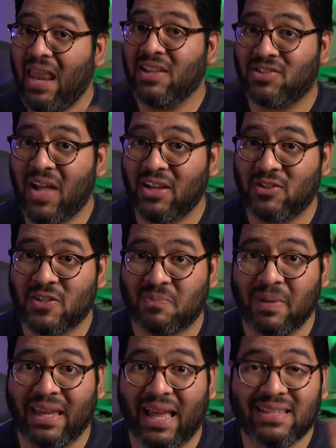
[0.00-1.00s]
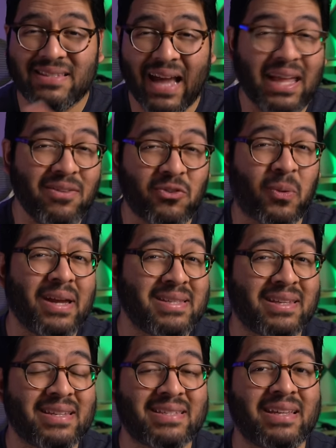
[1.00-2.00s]
And it's not just me. It's kind of
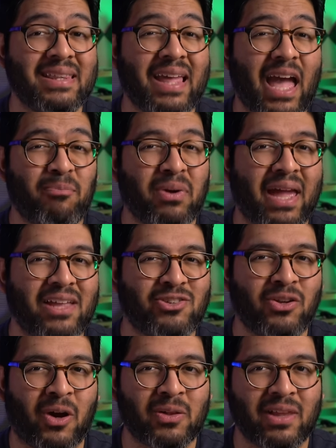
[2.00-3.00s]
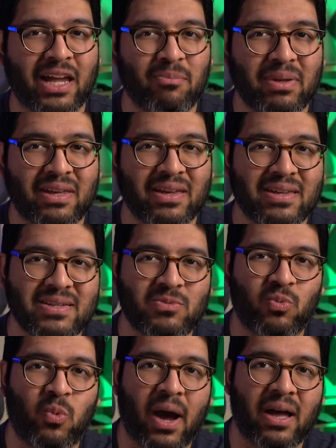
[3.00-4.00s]
crazy to see the apprehension online, because
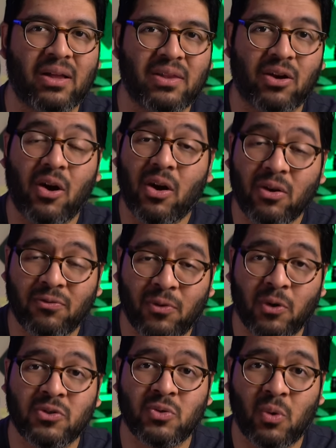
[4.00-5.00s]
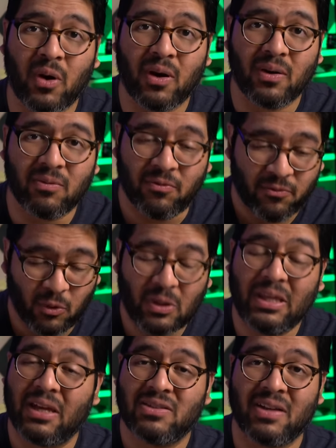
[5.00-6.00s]
while there are folks who are
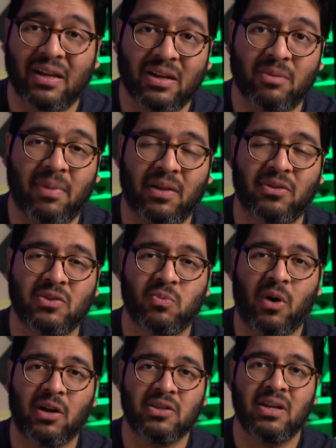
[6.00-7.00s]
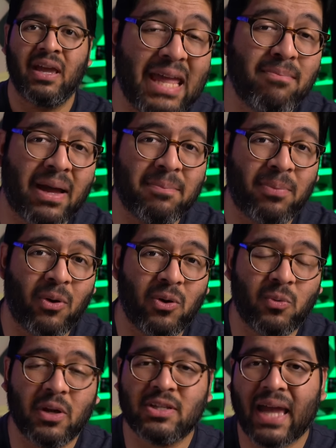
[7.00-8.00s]
fully excited about this watch, in my
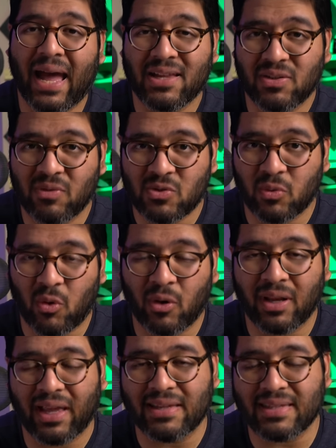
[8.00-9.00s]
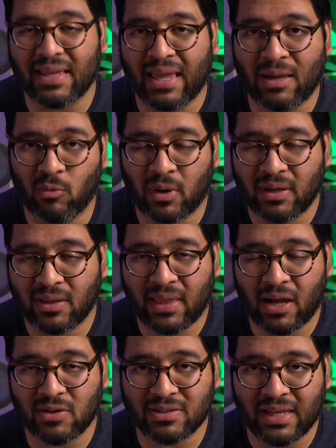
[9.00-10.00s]
poll, which as of this recording has
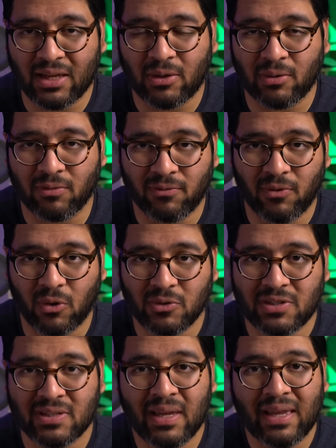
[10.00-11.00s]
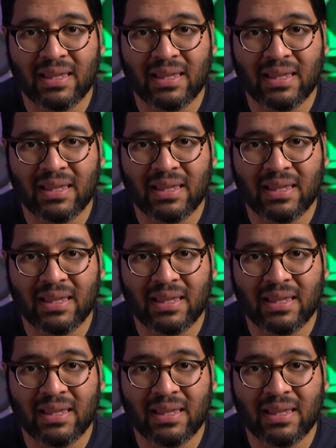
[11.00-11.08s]
1,800 votes,